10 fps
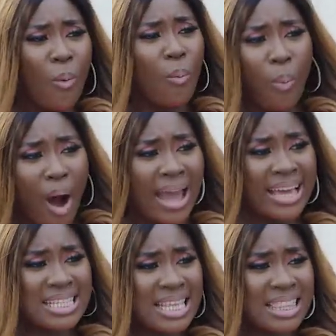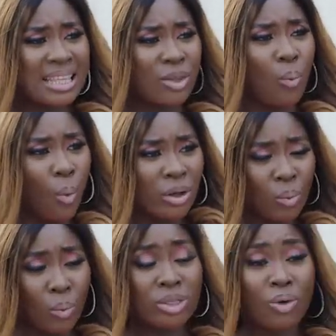Why is it that the
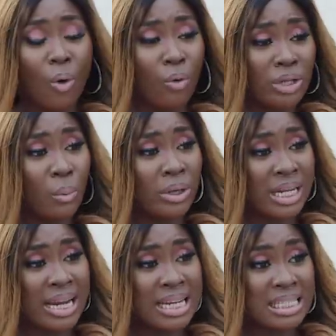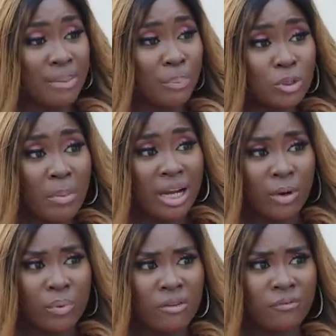only one that I need to push my
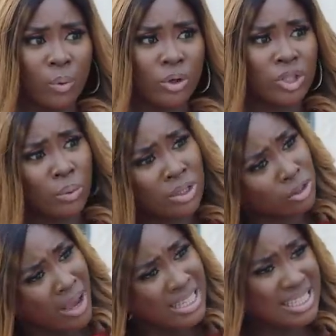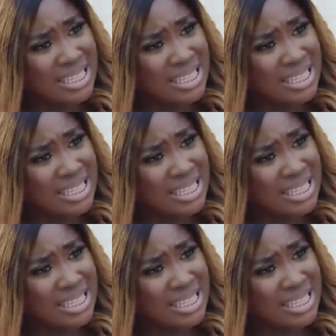career forward, you want to trash